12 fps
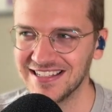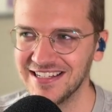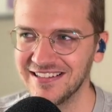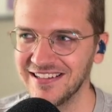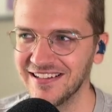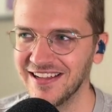
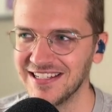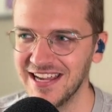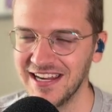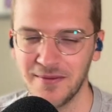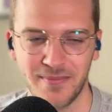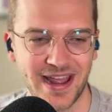constantly
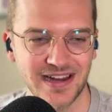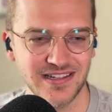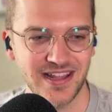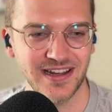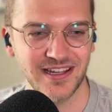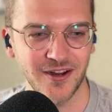like taken
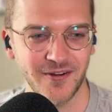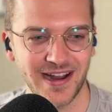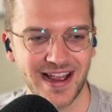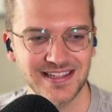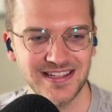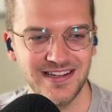back to that
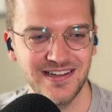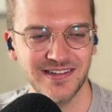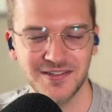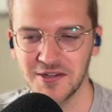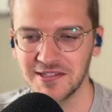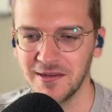
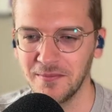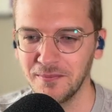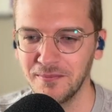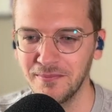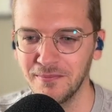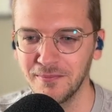curiosity and just
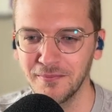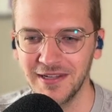in